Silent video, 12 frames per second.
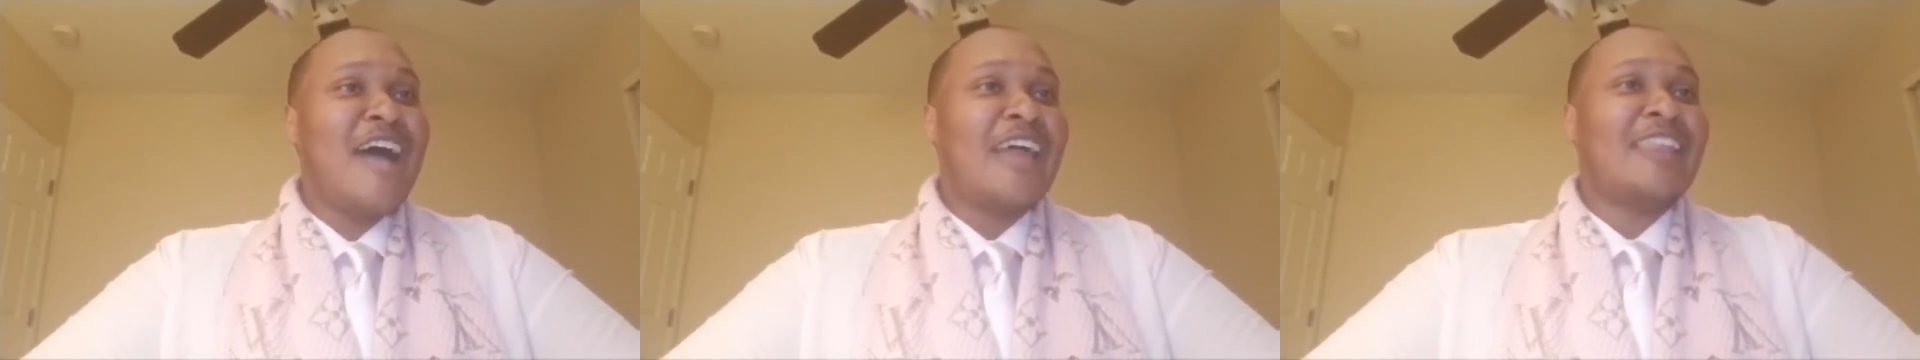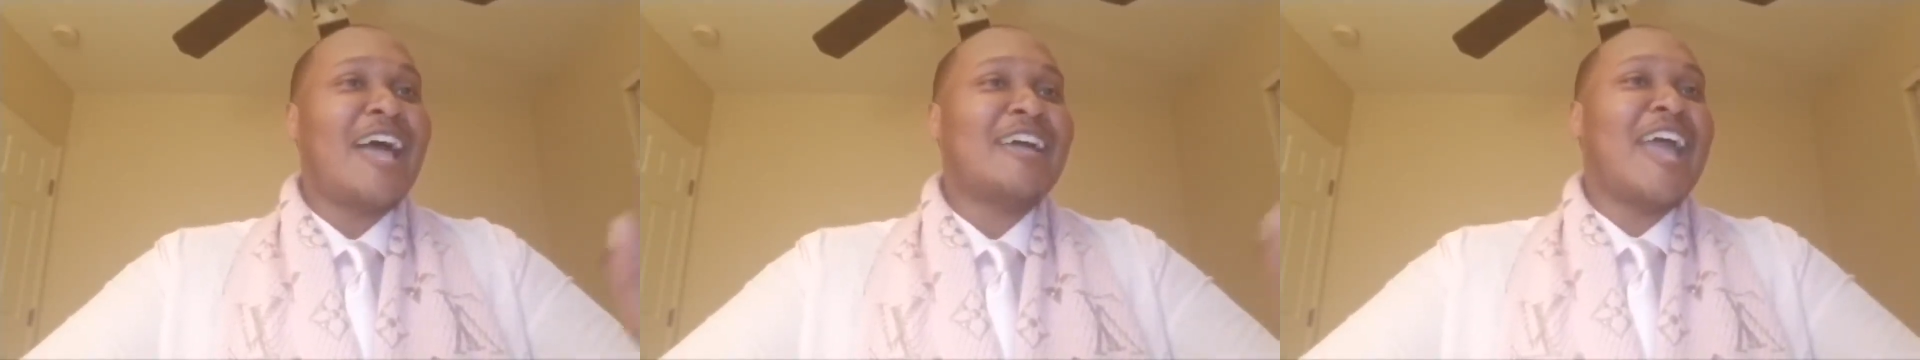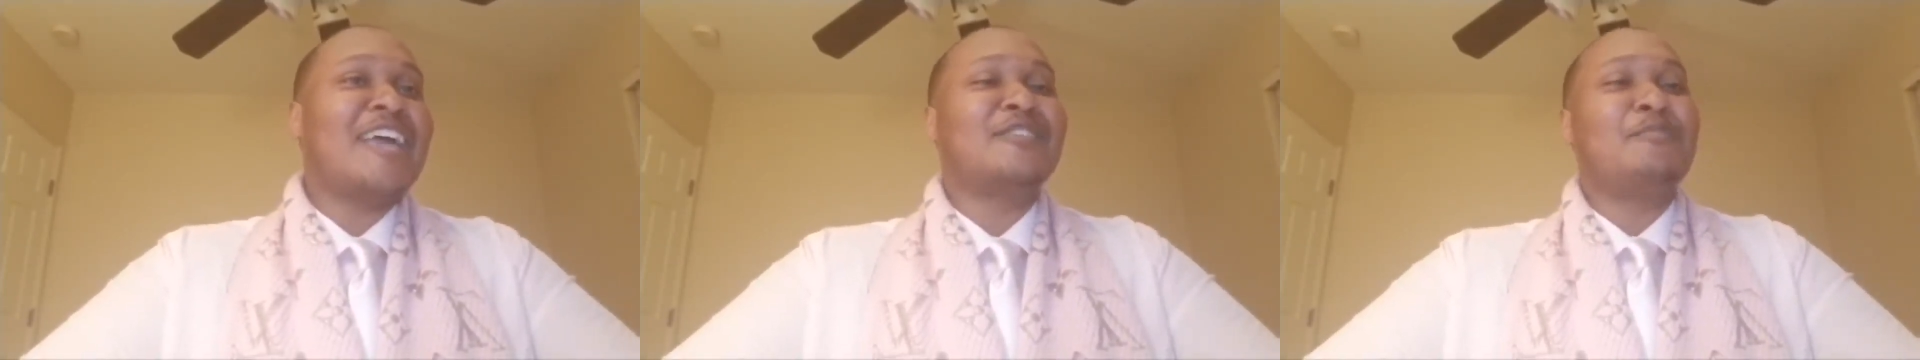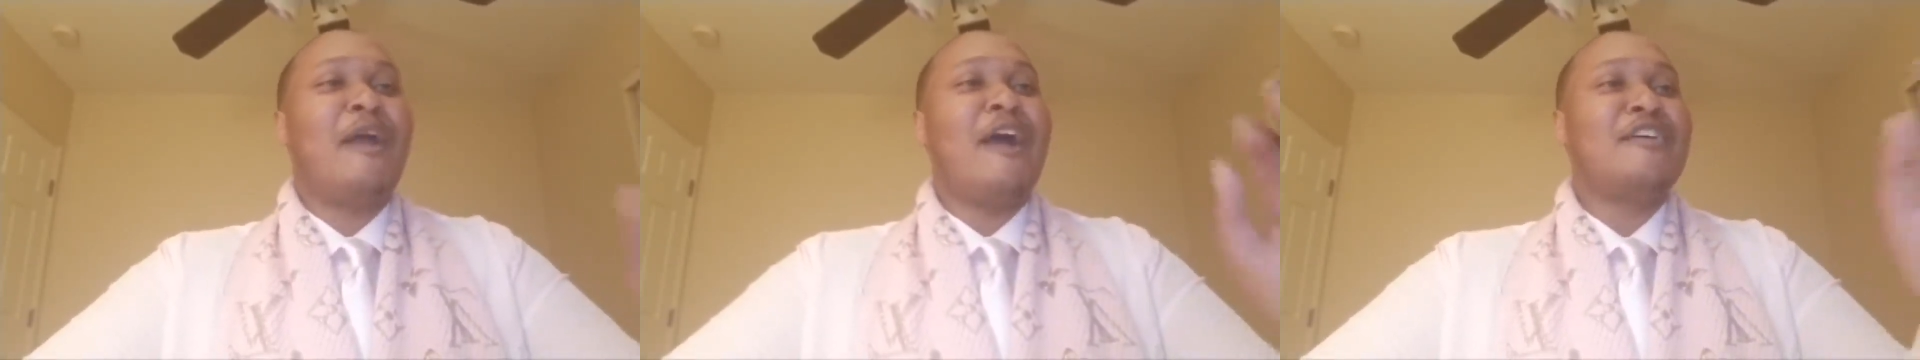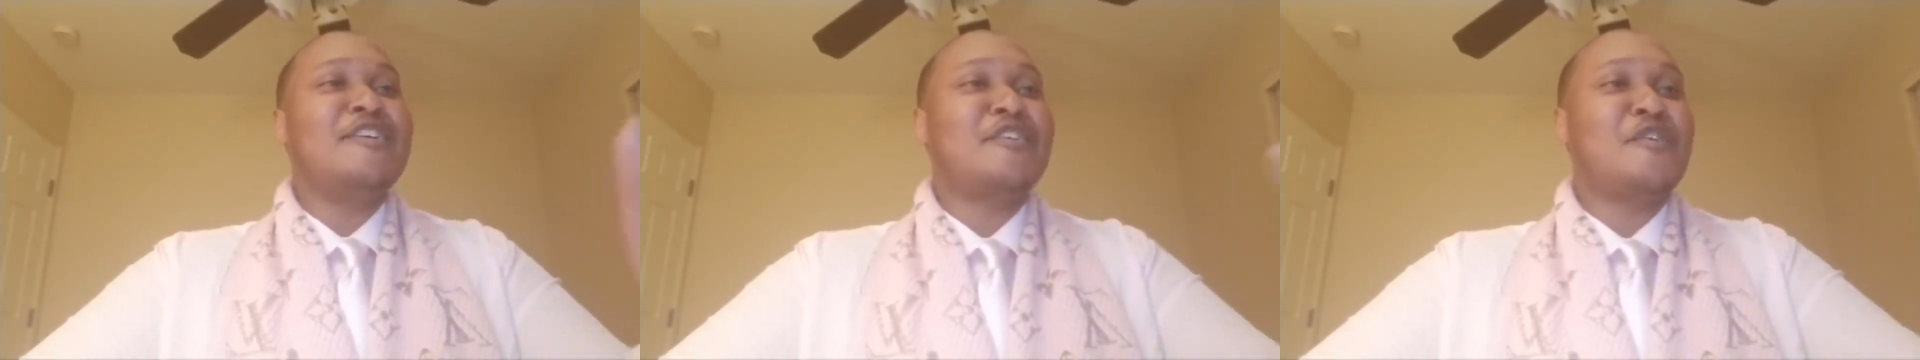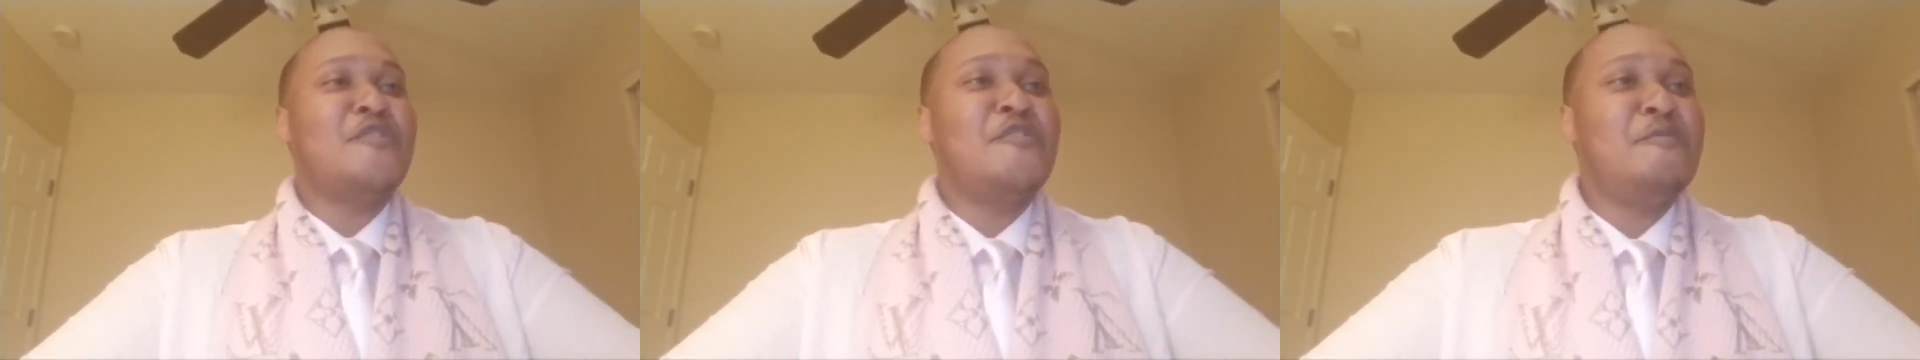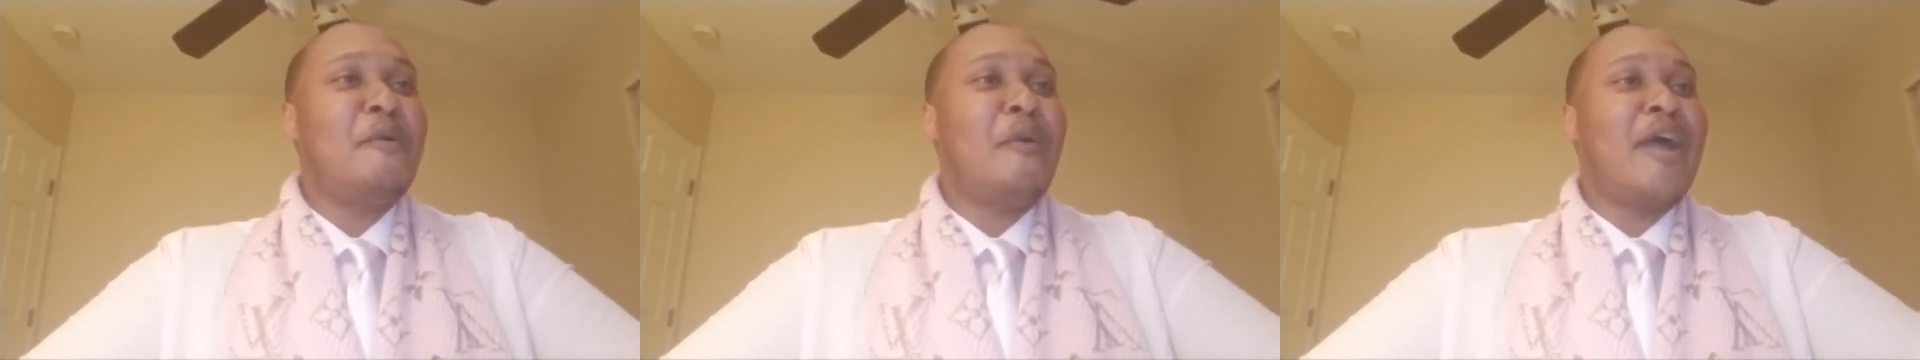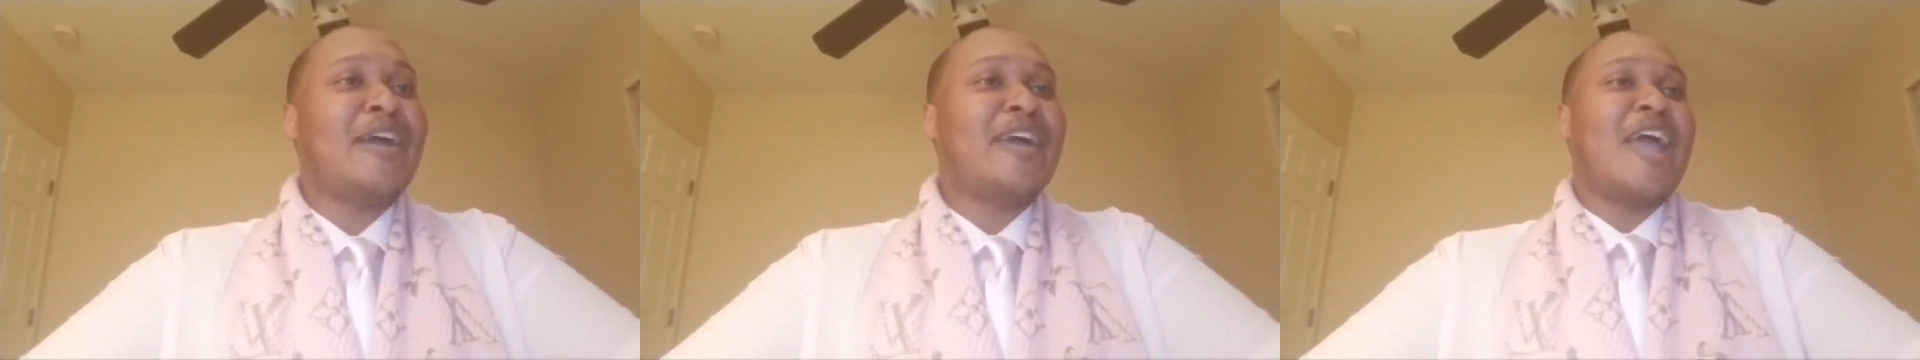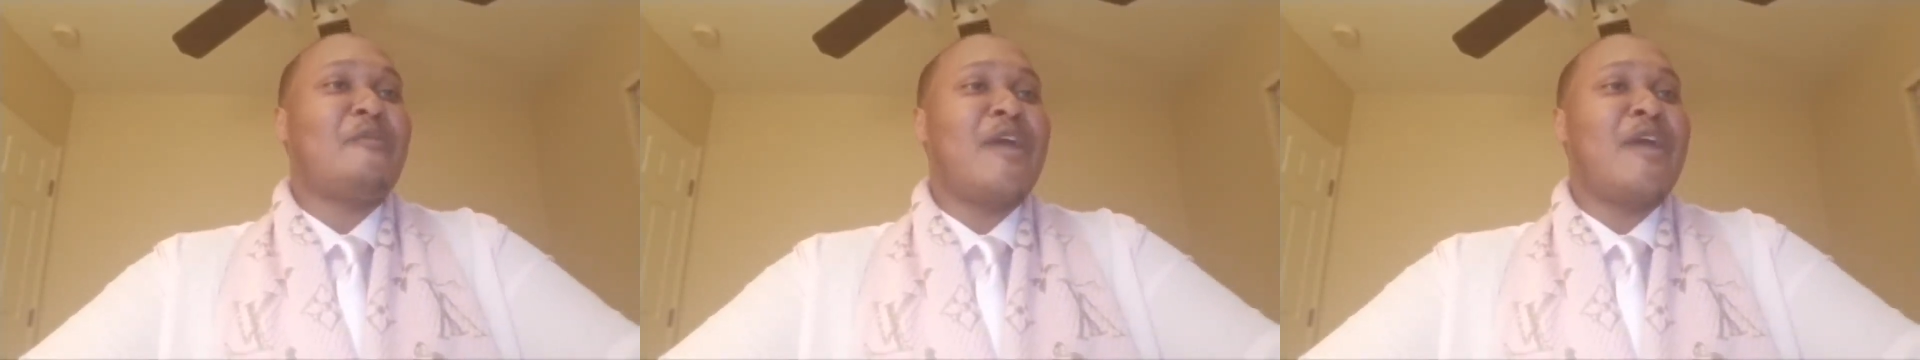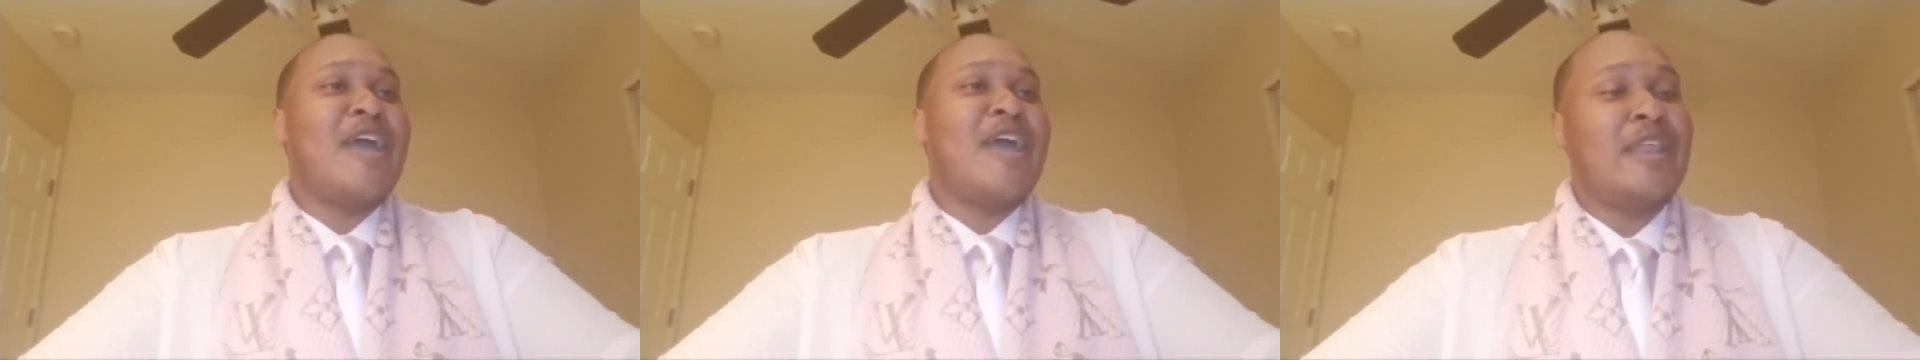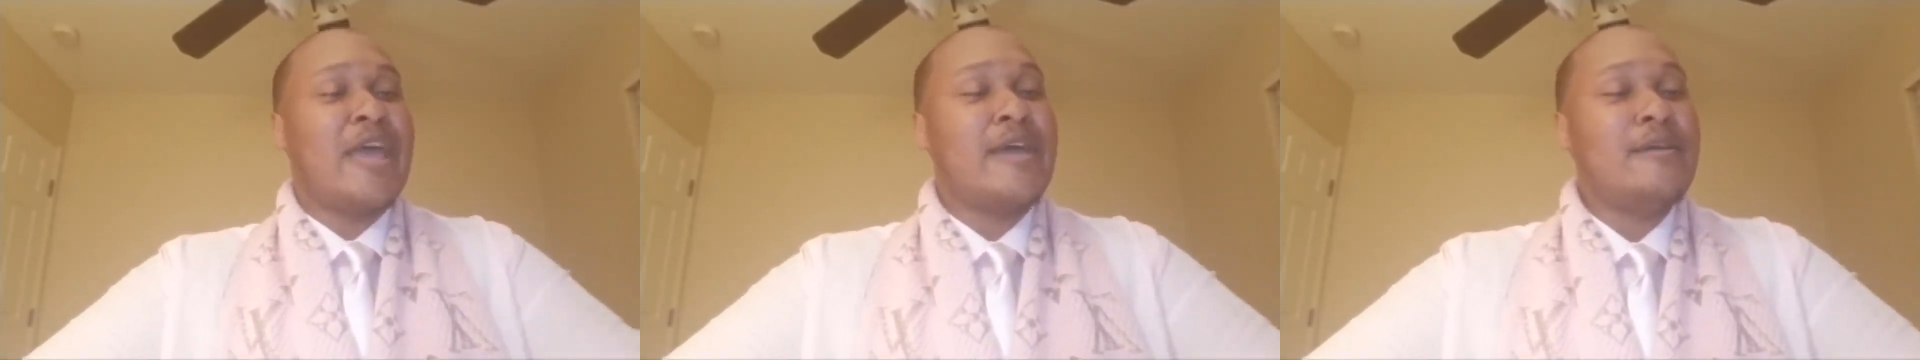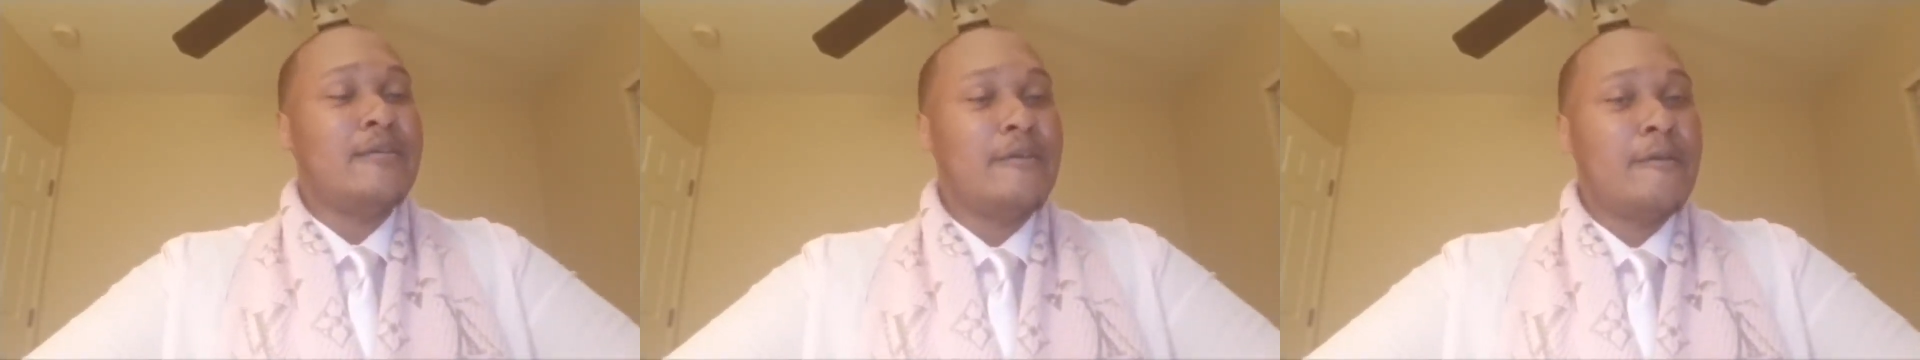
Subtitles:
I like Gangsta Brown, he cool, but where K-Red at?